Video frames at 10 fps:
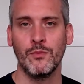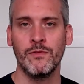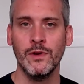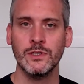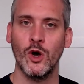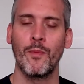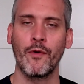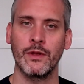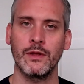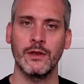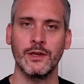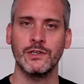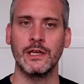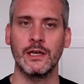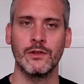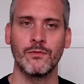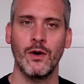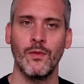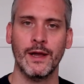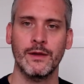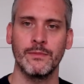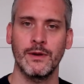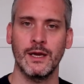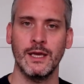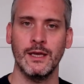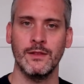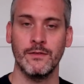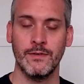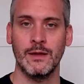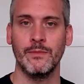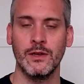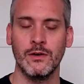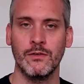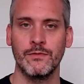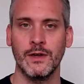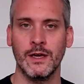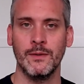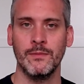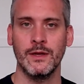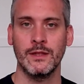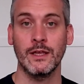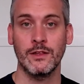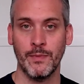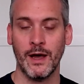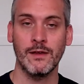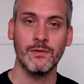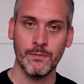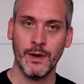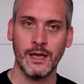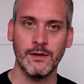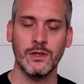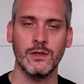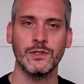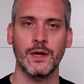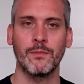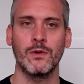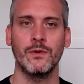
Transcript: We've looked at operant conditioning and the role that can play in the development of addictive behaviours and behaviours in general.